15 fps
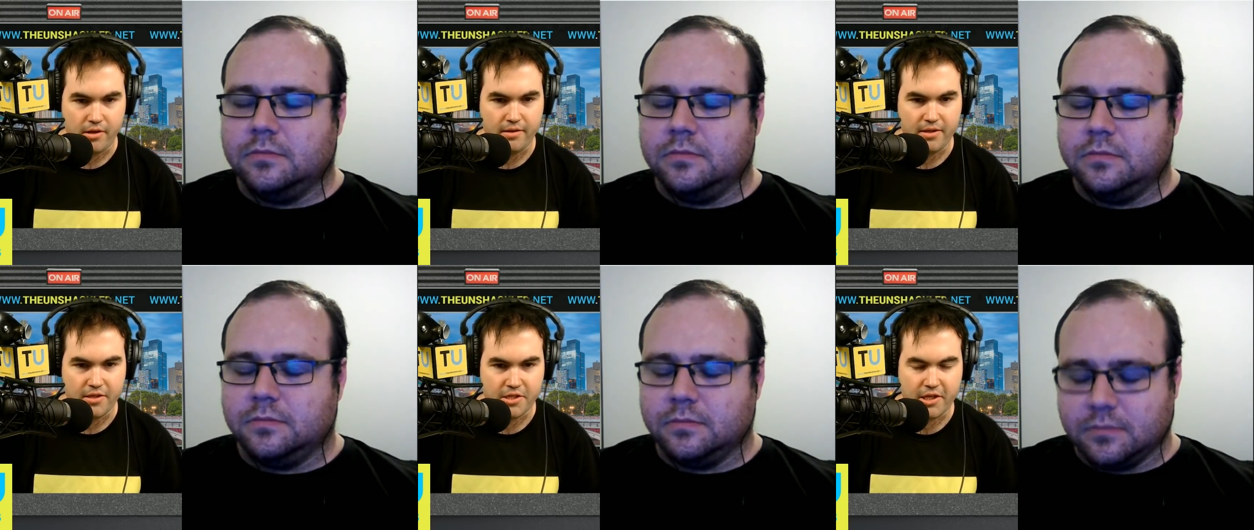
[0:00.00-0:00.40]

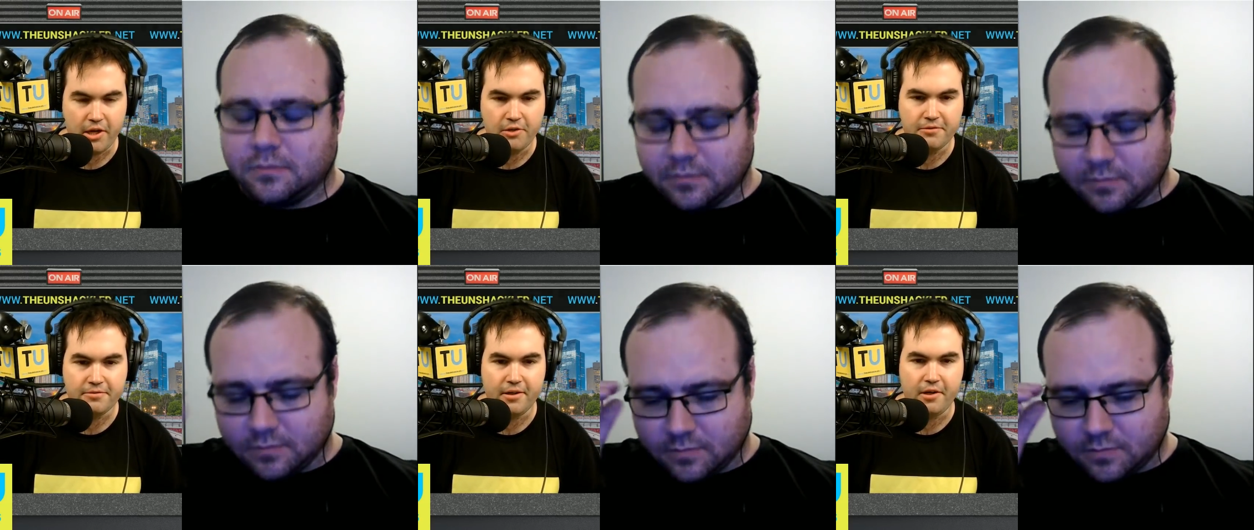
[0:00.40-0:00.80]
Speaker 1: the
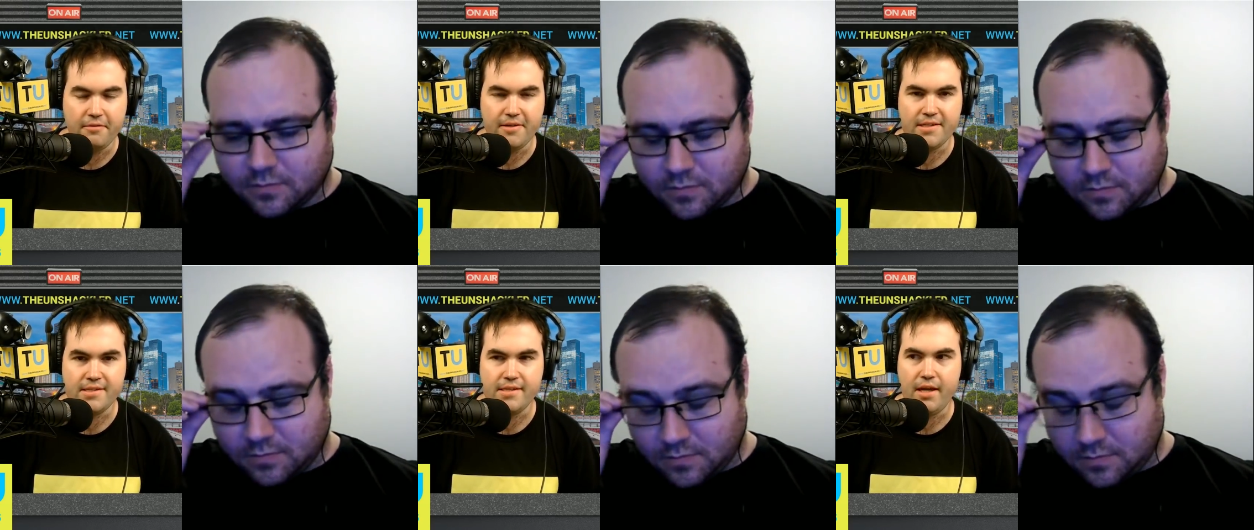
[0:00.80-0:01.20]
shelf. And
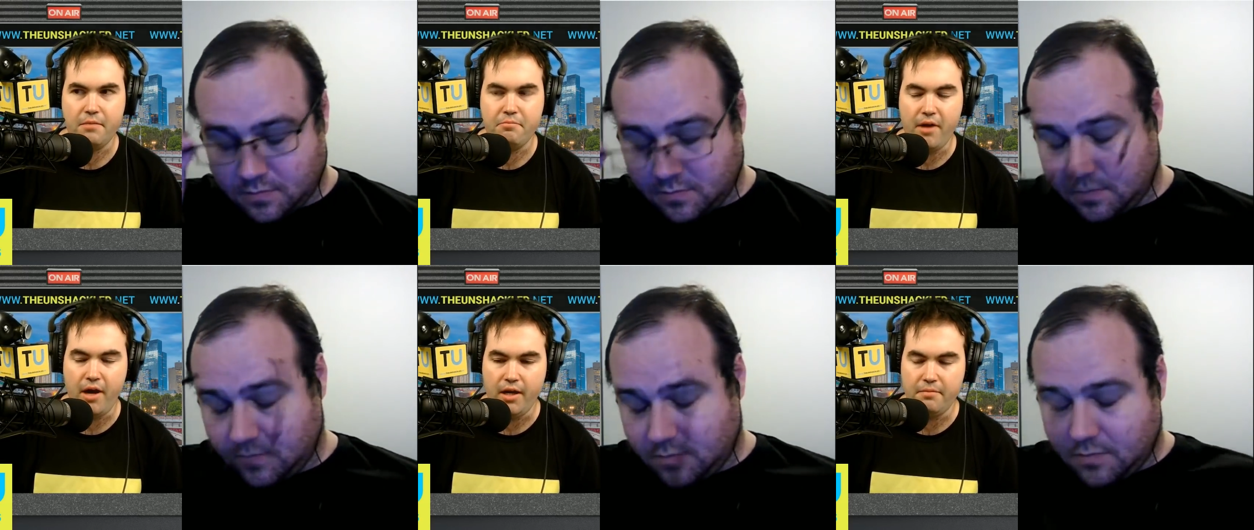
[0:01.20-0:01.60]
obviously
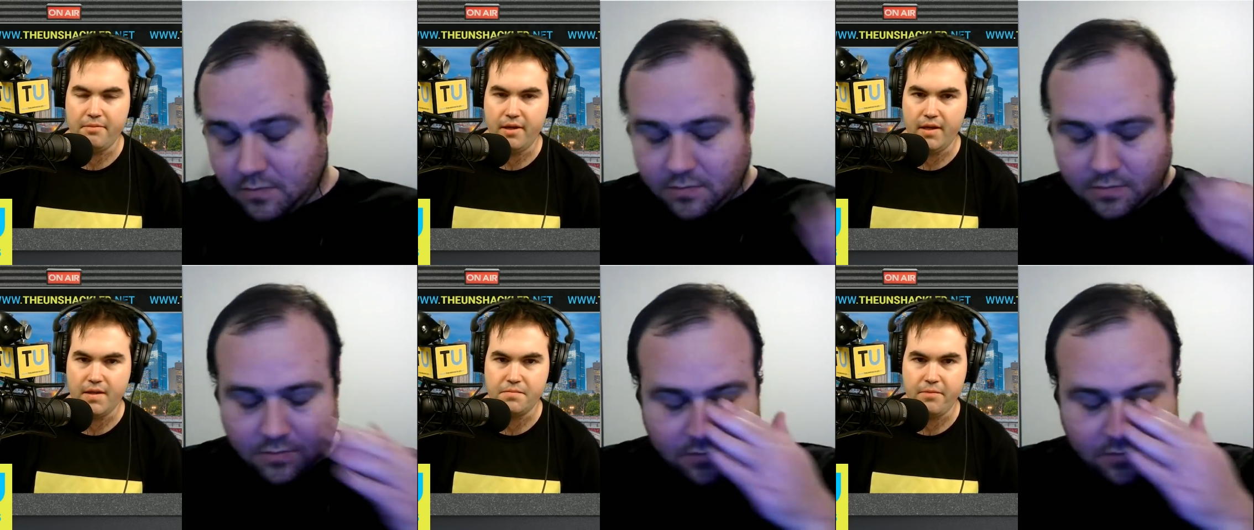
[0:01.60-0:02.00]
Barnaby's